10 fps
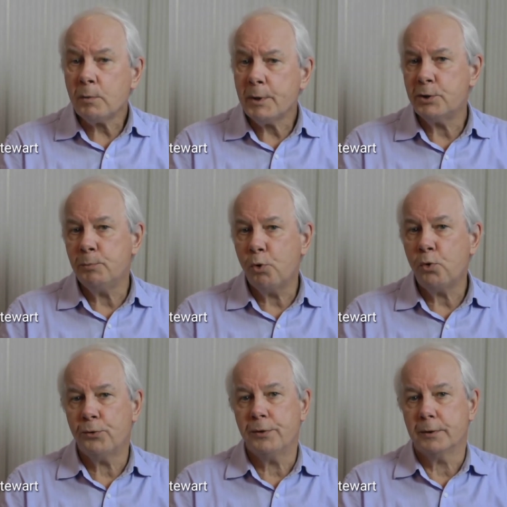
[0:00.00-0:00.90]
of the most
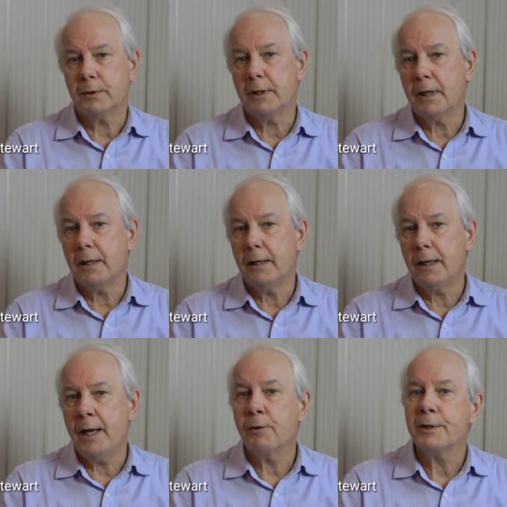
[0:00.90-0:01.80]
important
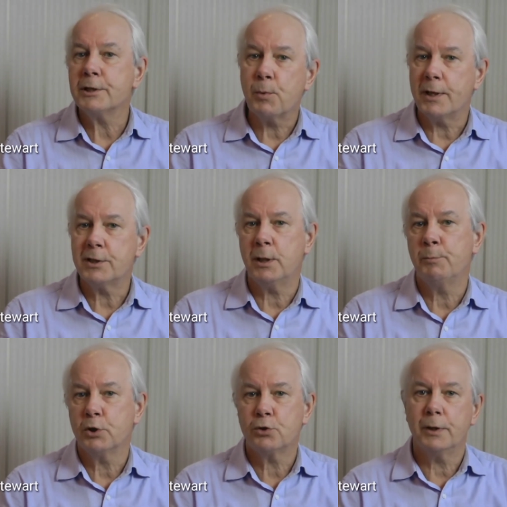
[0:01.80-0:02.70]
areas where
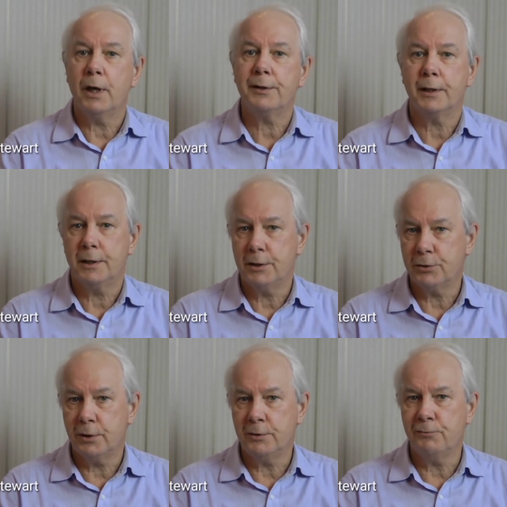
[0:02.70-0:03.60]
symmetry, I think, is,
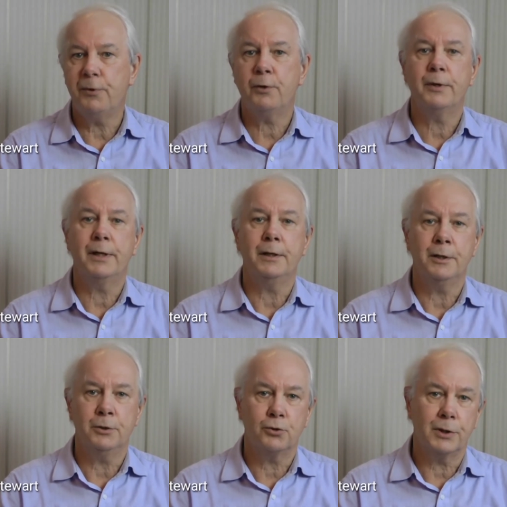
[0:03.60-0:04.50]
is very
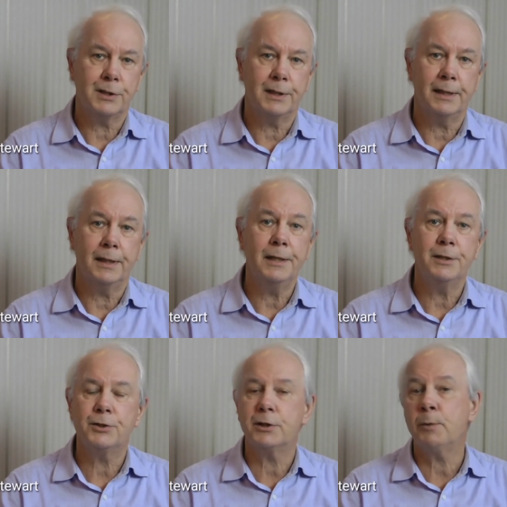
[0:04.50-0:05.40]
interesting is
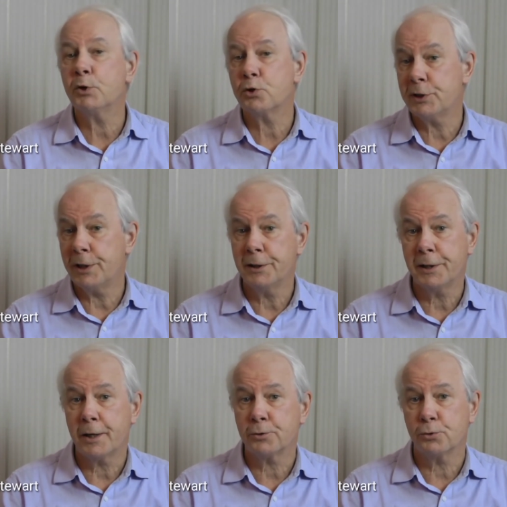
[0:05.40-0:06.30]
symmetries in the
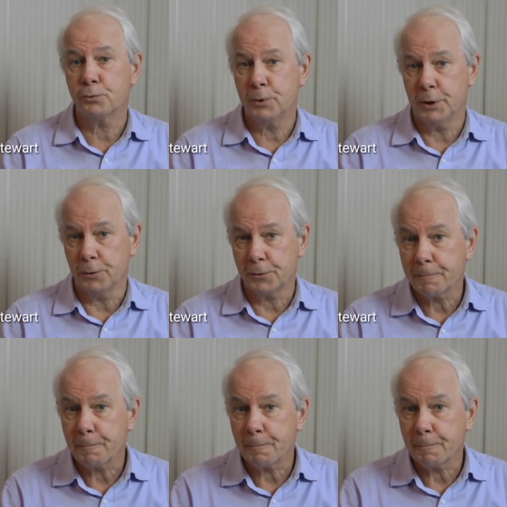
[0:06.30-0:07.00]
natural world.